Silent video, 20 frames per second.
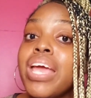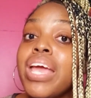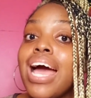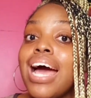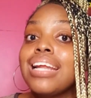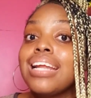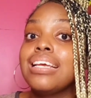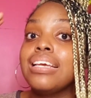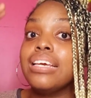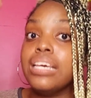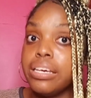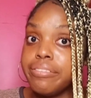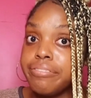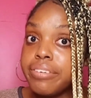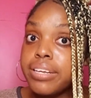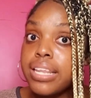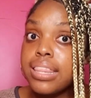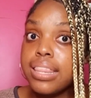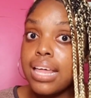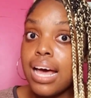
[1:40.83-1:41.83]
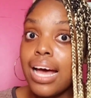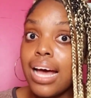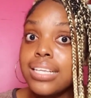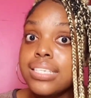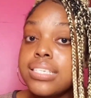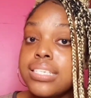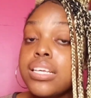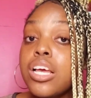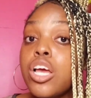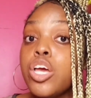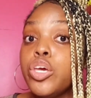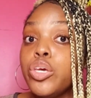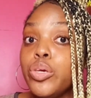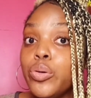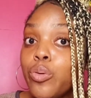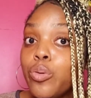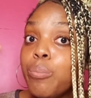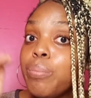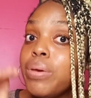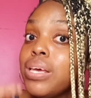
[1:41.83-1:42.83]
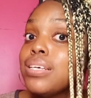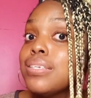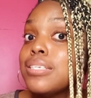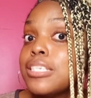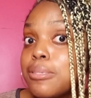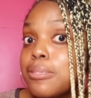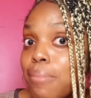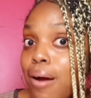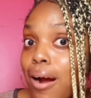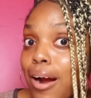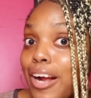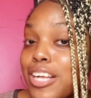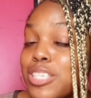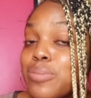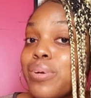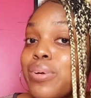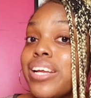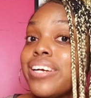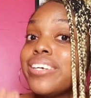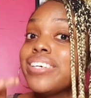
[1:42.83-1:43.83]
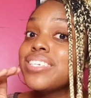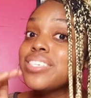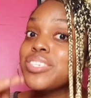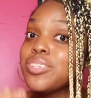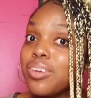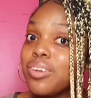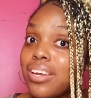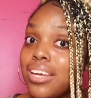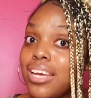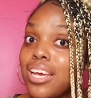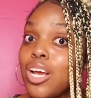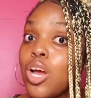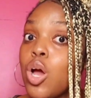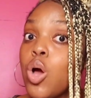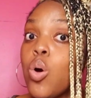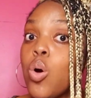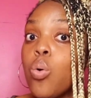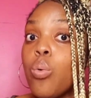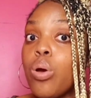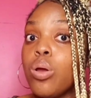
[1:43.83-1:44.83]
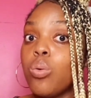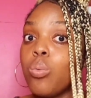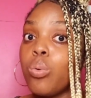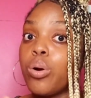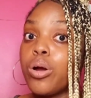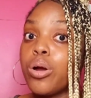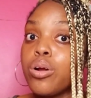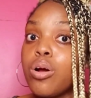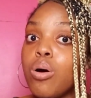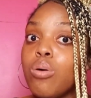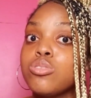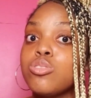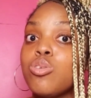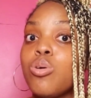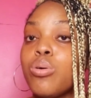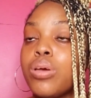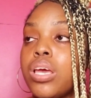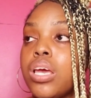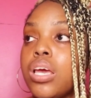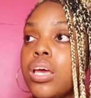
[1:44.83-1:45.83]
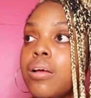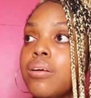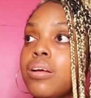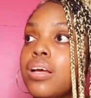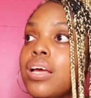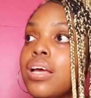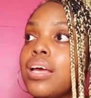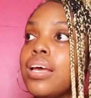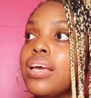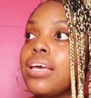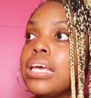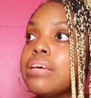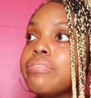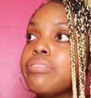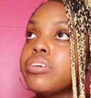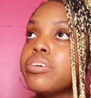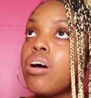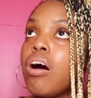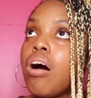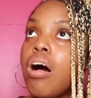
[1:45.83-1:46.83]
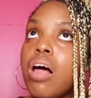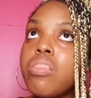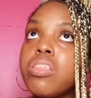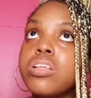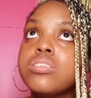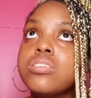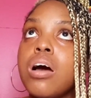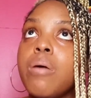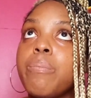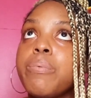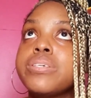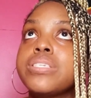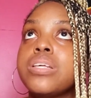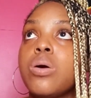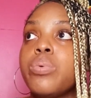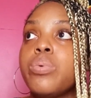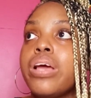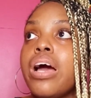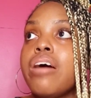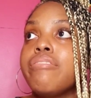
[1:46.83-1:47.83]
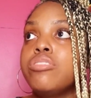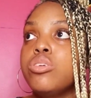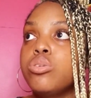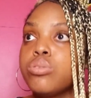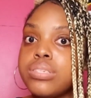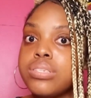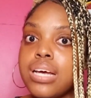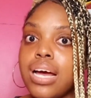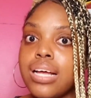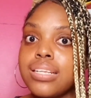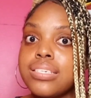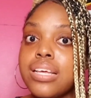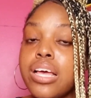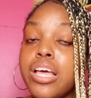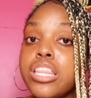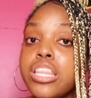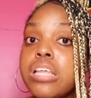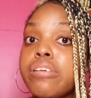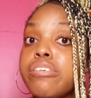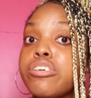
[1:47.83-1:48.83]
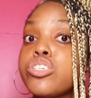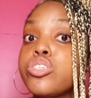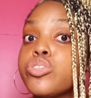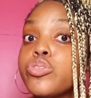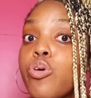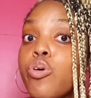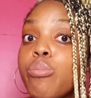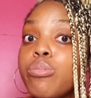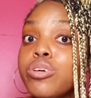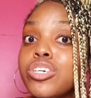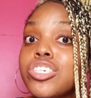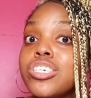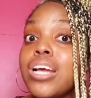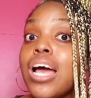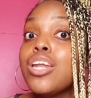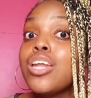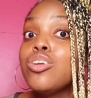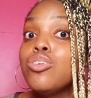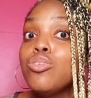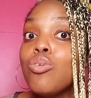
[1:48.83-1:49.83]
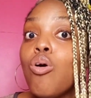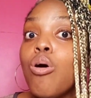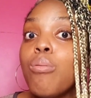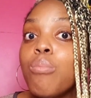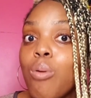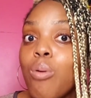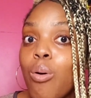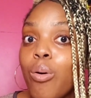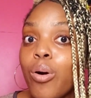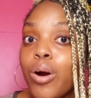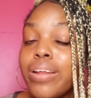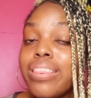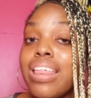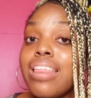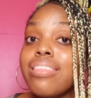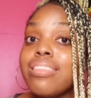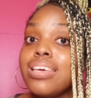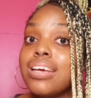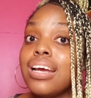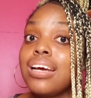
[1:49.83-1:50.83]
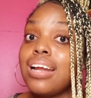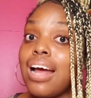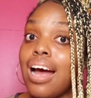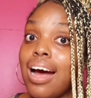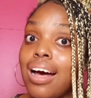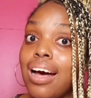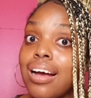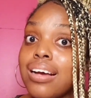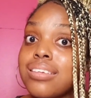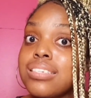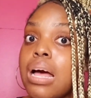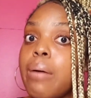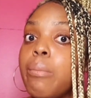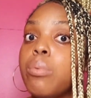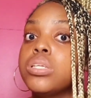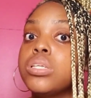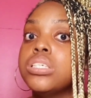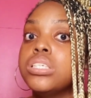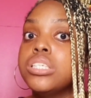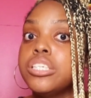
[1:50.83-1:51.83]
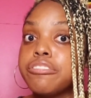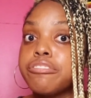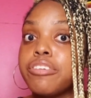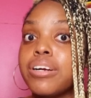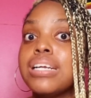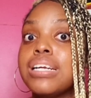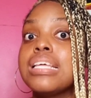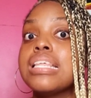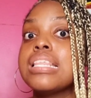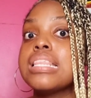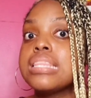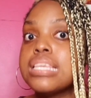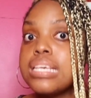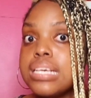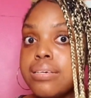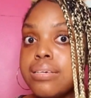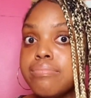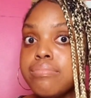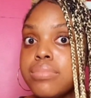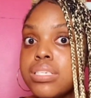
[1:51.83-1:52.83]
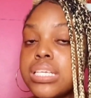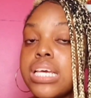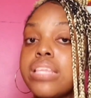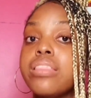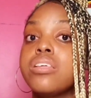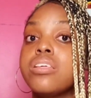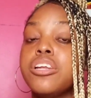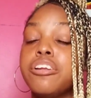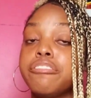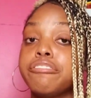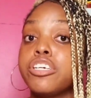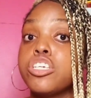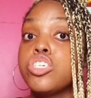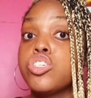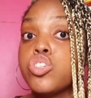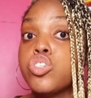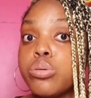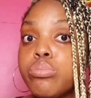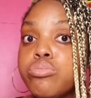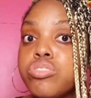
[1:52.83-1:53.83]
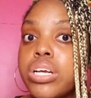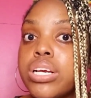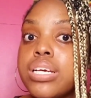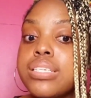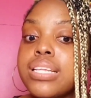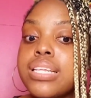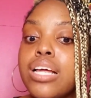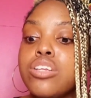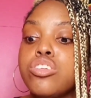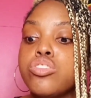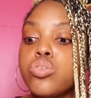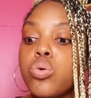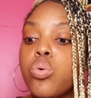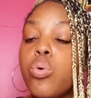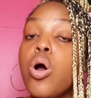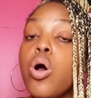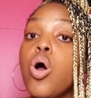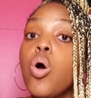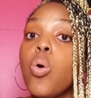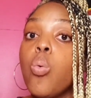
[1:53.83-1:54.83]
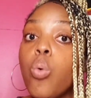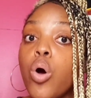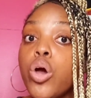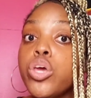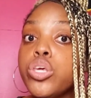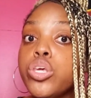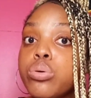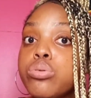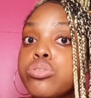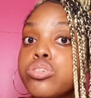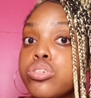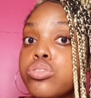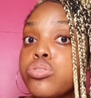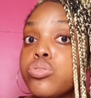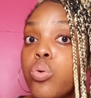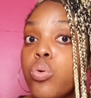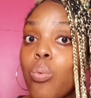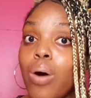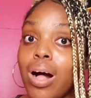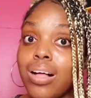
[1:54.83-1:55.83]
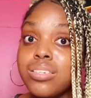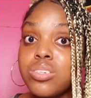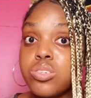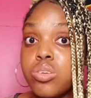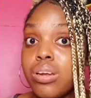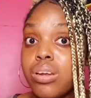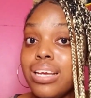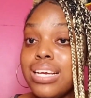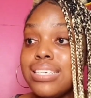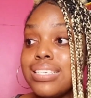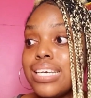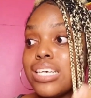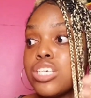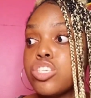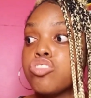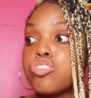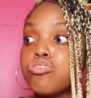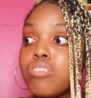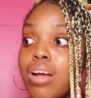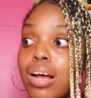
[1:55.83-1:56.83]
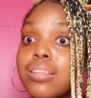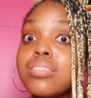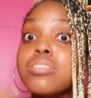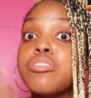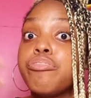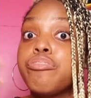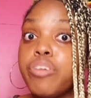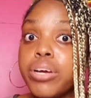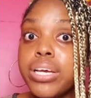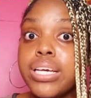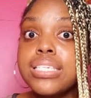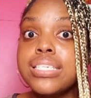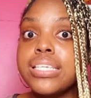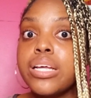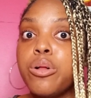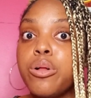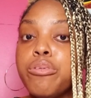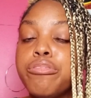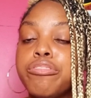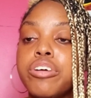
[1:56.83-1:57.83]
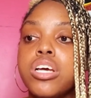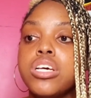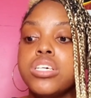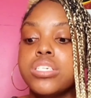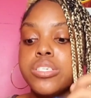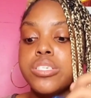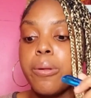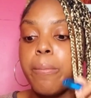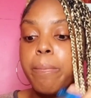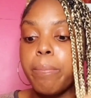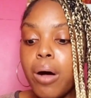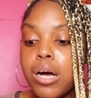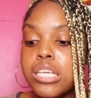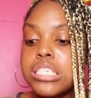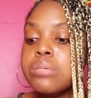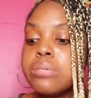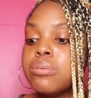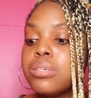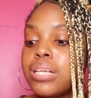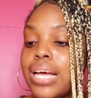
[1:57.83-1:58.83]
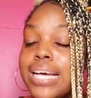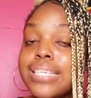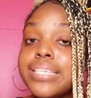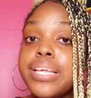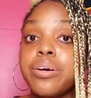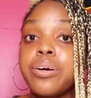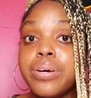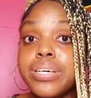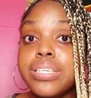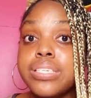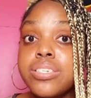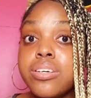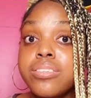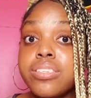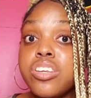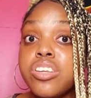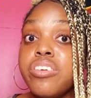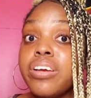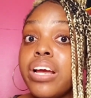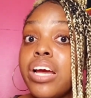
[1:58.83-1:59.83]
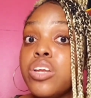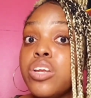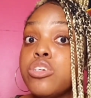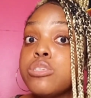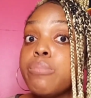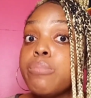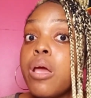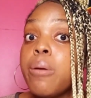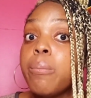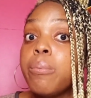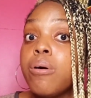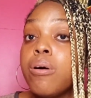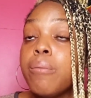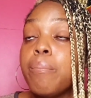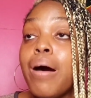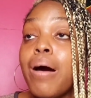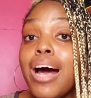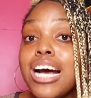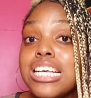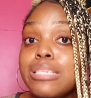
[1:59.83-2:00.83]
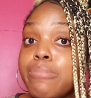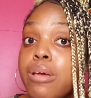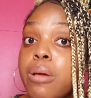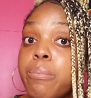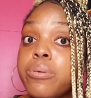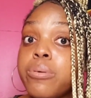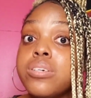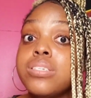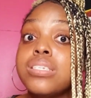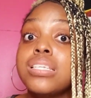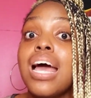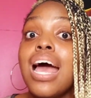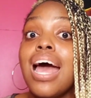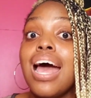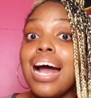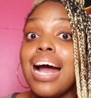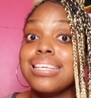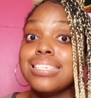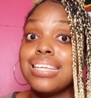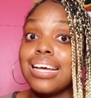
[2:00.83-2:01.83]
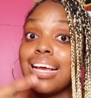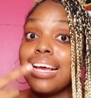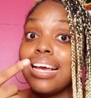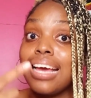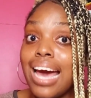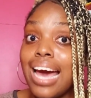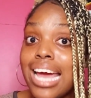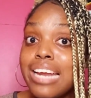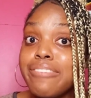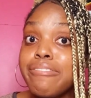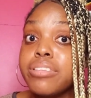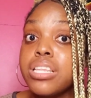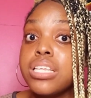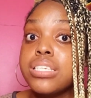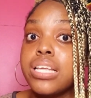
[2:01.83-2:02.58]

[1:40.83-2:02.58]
And given that, you being smart when you're studying will work out, okay, given all the topics that we have looked at, there is so much and no more that they can ask about the different themes in the different subjects. And so what you should do while studying is extract for yourself some possible essay questions, and you can use past papers as a guide for this